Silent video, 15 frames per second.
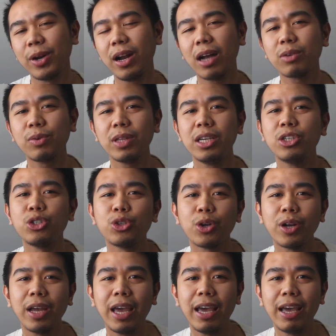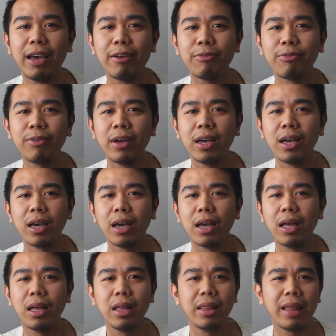We're not really sure if
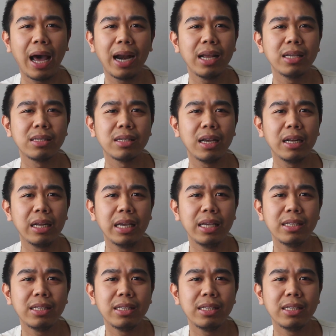that is an